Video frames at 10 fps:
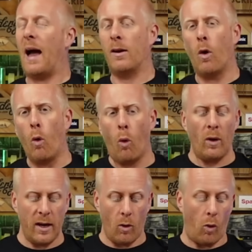and
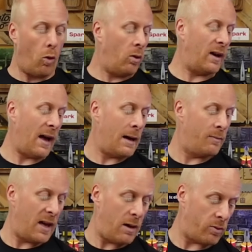all in all,
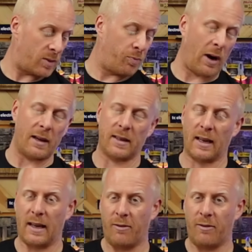it was practically